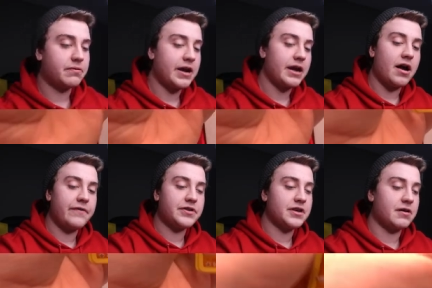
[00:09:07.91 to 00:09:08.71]
Reign.
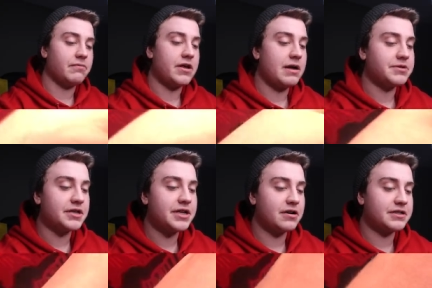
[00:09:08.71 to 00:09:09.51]
Obviously, our, well, I was
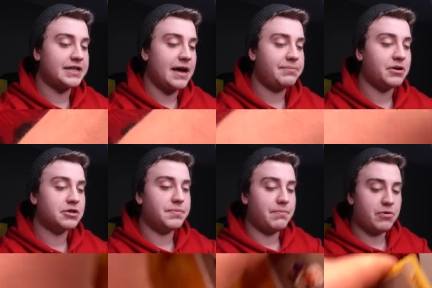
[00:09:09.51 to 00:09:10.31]
going to say our
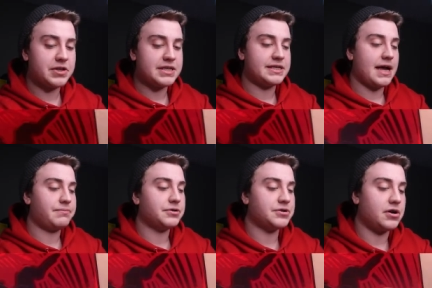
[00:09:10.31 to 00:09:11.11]
Zapdos, but more of the
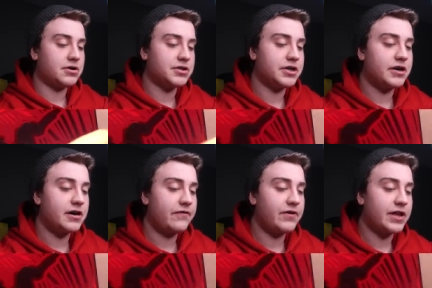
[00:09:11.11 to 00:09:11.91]
Zapdos alternate
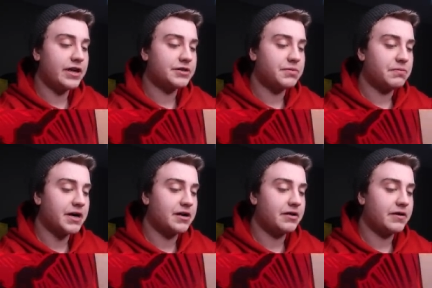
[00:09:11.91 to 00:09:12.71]
art, I feel like, is what we're
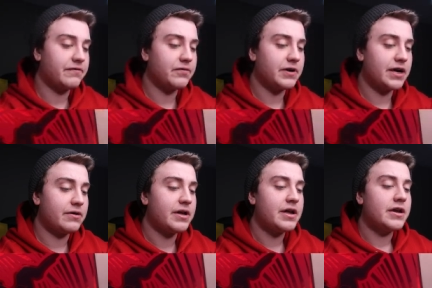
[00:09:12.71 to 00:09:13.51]
kind of looking for
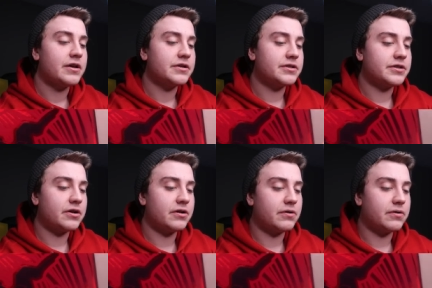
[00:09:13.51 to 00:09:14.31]
now.
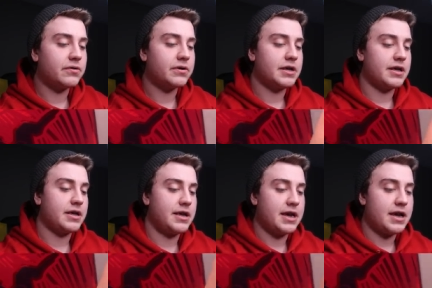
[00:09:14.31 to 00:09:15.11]
So
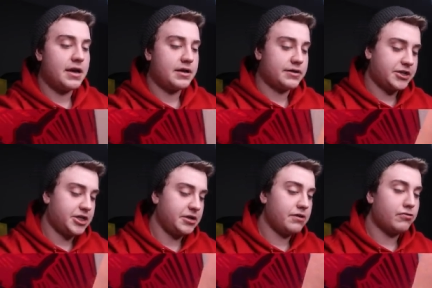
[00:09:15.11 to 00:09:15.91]
yeah,
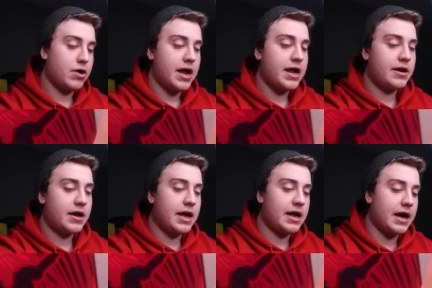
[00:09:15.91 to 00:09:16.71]
Chilling Reign,
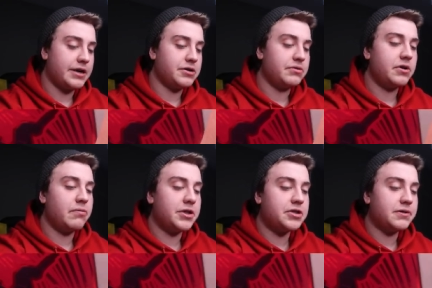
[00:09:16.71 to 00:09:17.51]
and I don't know
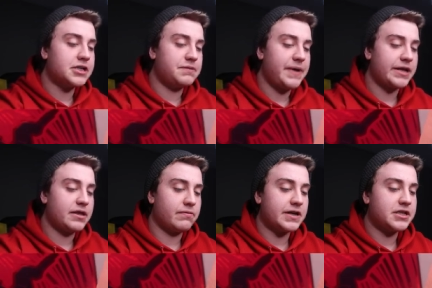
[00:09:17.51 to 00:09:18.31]
what to
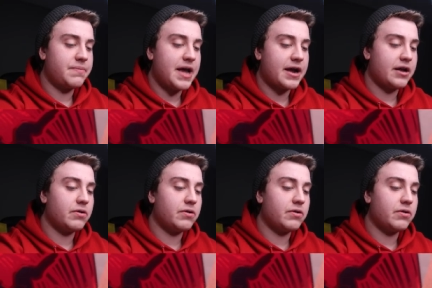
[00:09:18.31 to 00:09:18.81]
expect in the rest of the pack.